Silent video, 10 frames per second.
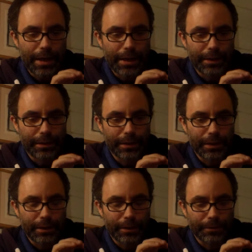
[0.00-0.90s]
and
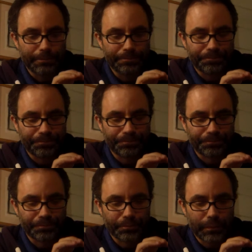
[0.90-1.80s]
the
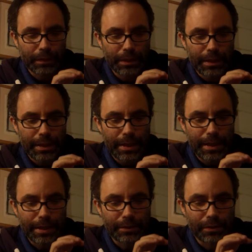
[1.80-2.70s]

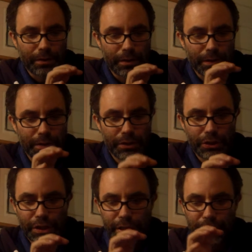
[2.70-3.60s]
exon,
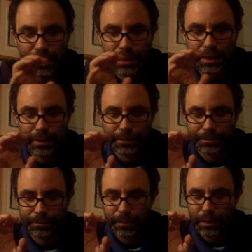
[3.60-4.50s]
gene,
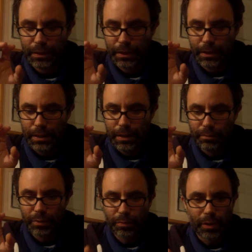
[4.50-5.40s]

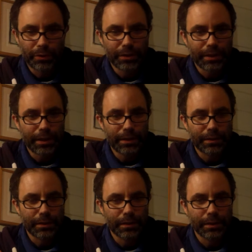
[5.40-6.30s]
promoter
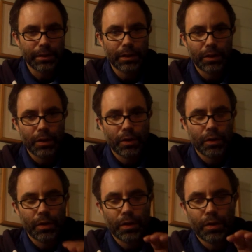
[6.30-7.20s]
sites.
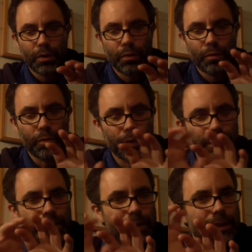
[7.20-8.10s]
Well,
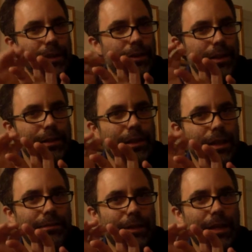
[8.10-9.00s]
you can see how that's
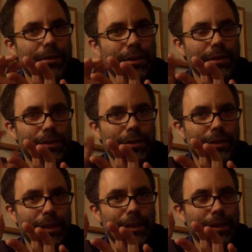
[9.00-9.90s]
kind of analogous to
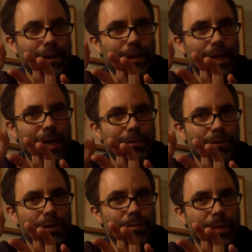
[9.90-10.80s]
like
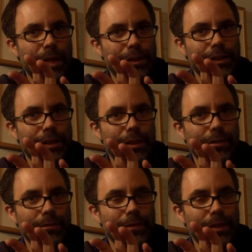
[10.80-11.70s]
adverb,
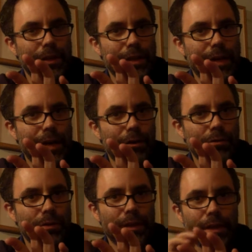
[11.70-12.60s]
adjective,
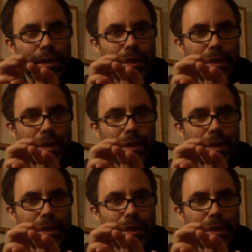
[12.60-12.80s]
noun,